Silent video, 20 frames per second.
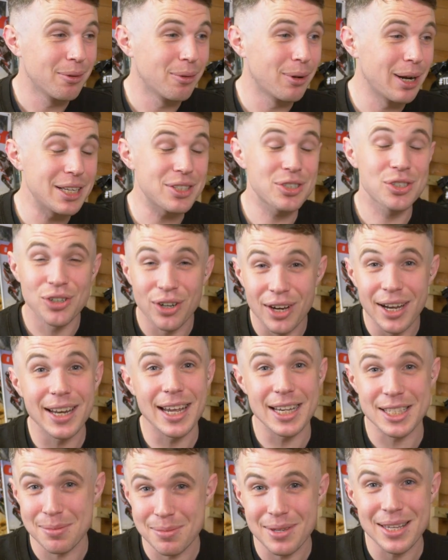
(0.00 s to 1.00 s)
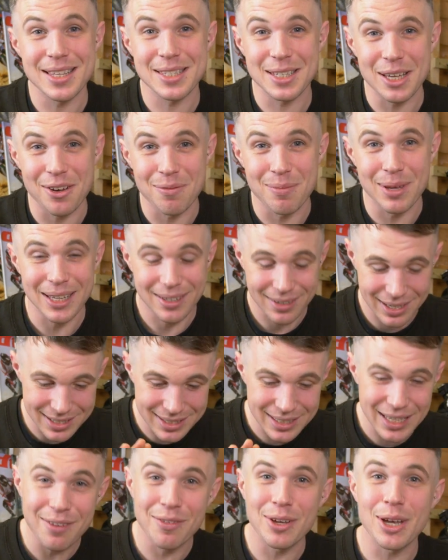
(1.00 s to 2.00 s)
well, let's try and get some sense out of me.
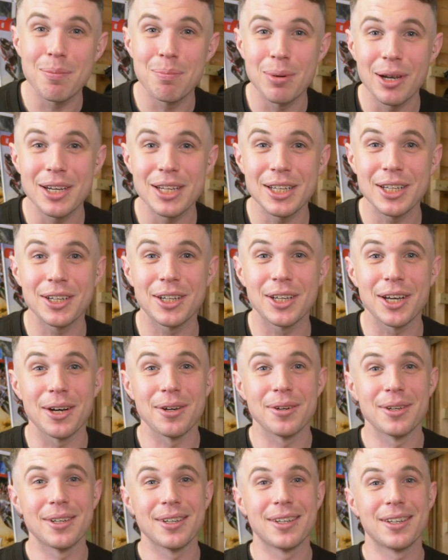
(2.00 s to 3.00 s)
Let's give it a bloody good go.